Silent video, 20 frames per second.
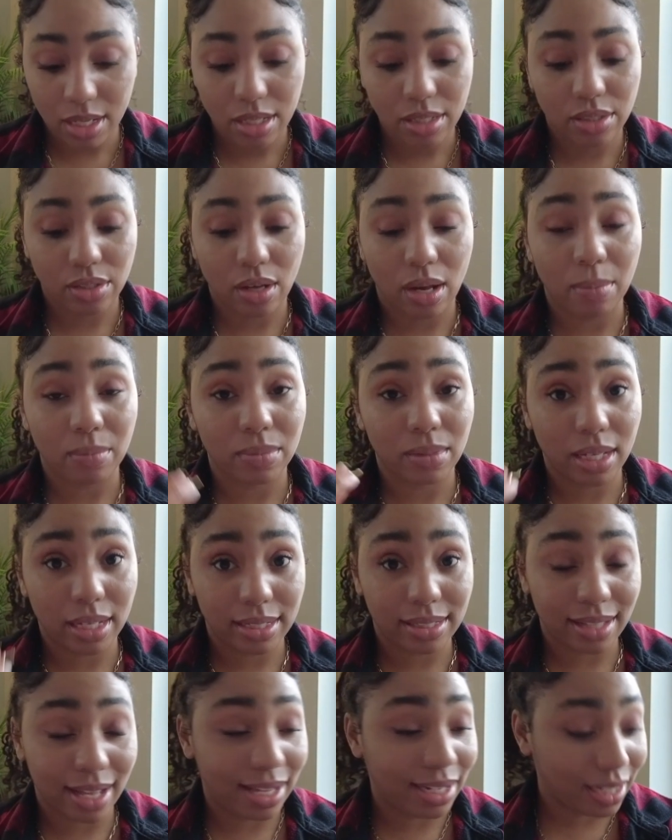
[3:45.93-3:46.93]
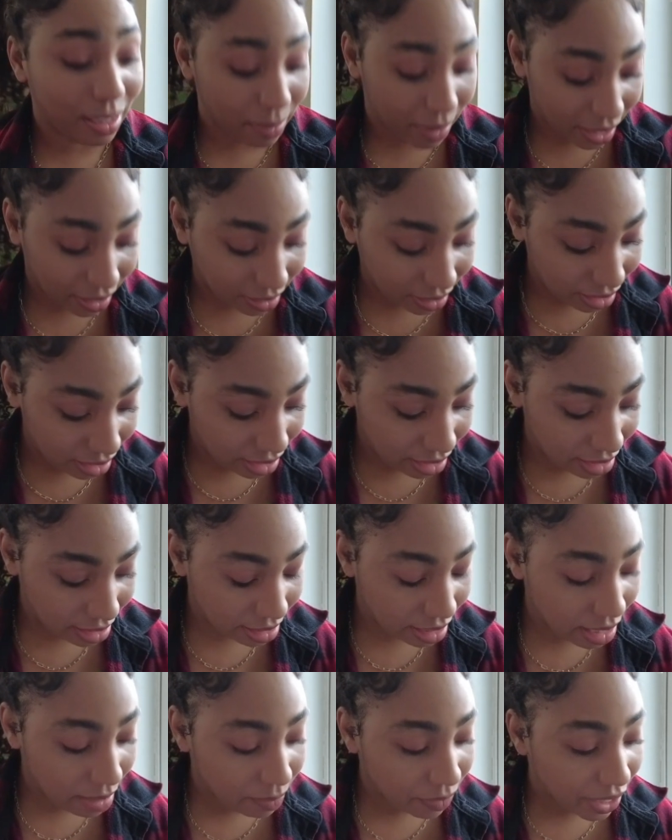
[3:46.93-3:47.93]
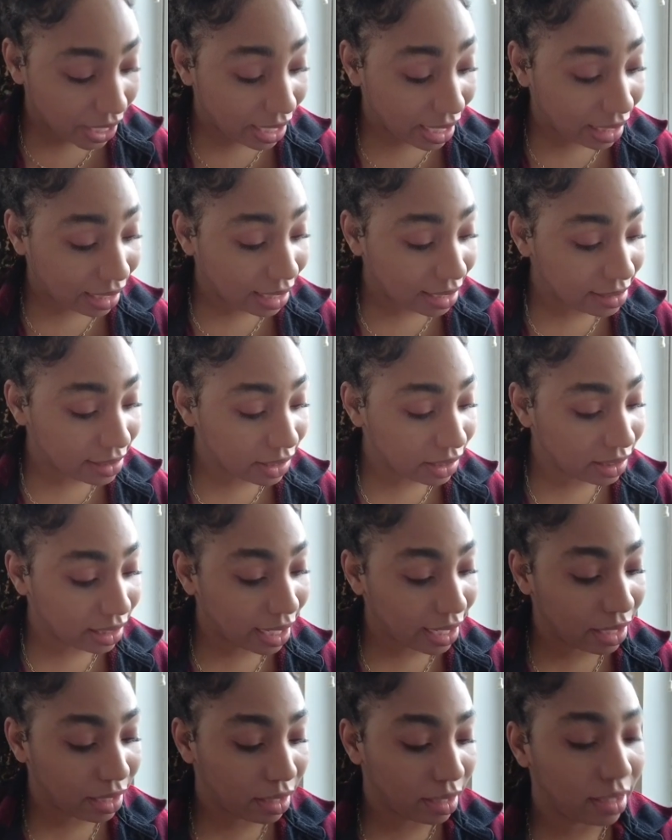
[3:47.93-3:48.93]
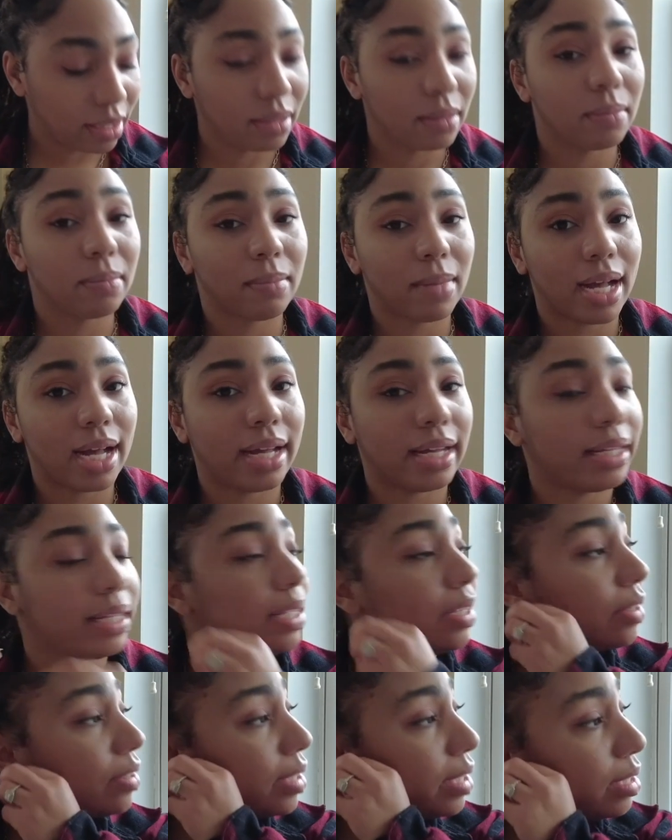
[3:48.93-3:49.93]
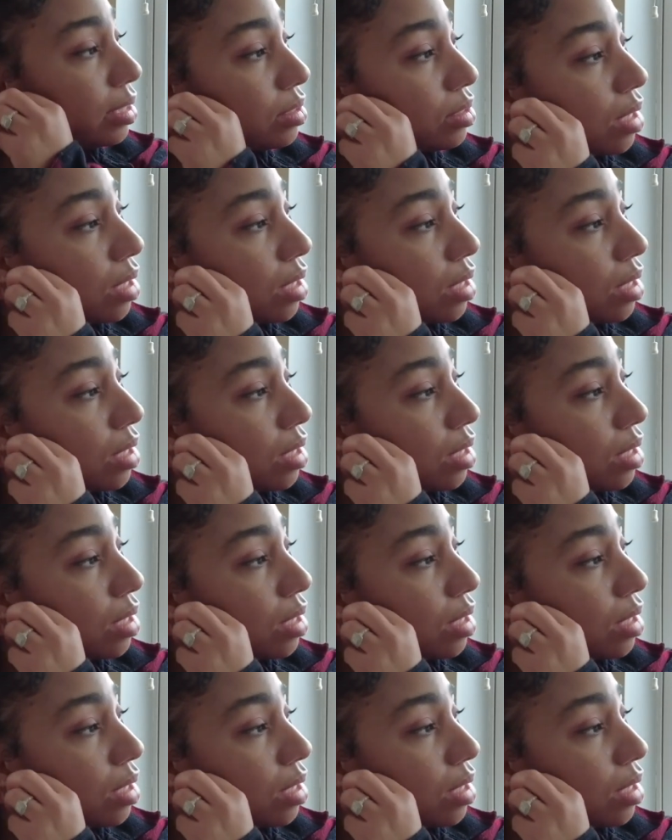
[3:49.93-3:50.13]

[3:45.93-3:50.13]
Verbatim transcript: So I'm excited about these and I like to layer my earrings.